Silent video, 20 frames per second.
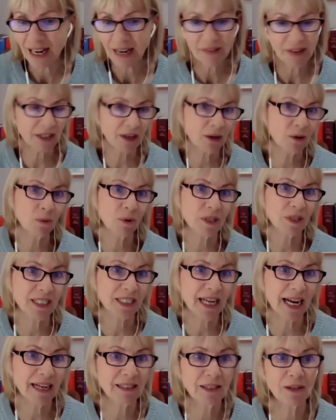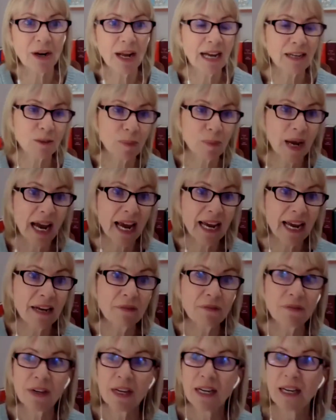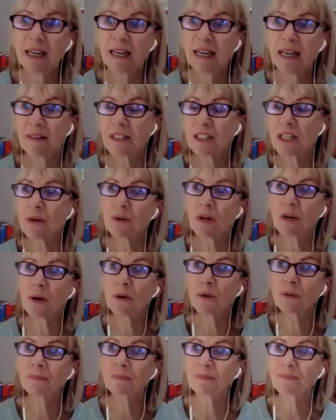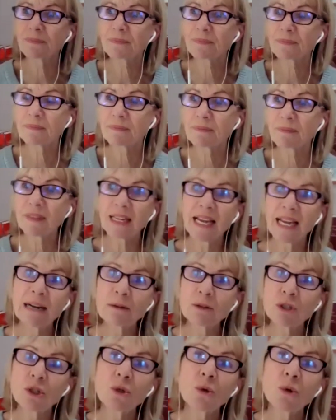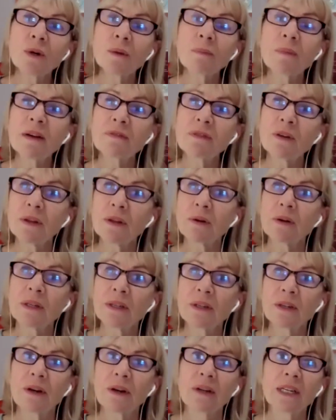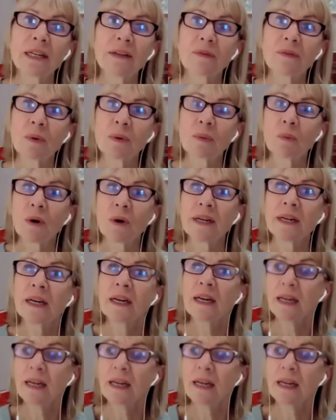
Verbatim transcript: They don't know what to say. Don't know how to behave. They don't know how to talk. And my father, you know, I'll leave with one.